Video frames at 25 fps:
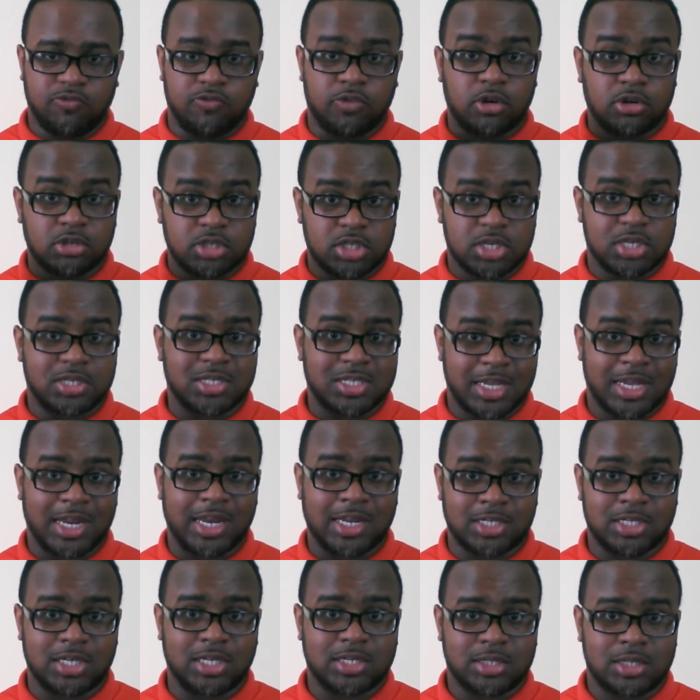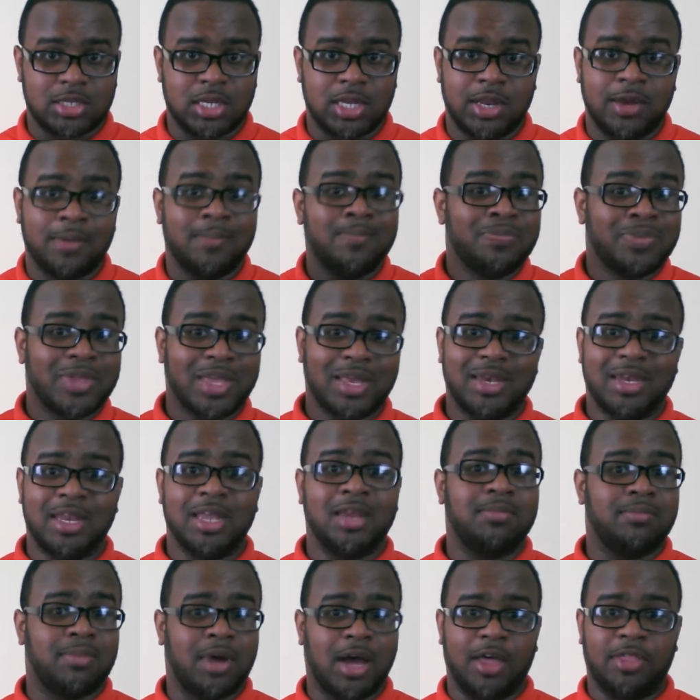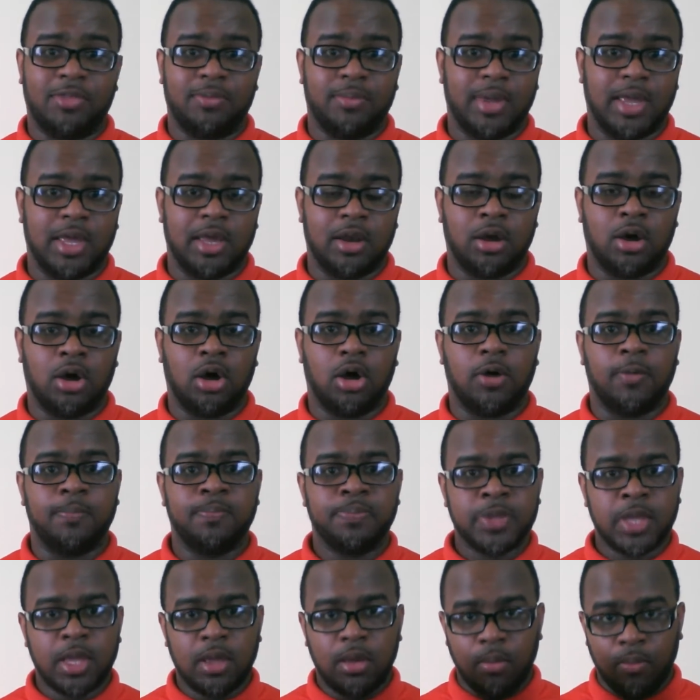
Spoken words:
versions that I just didn't bother me at all.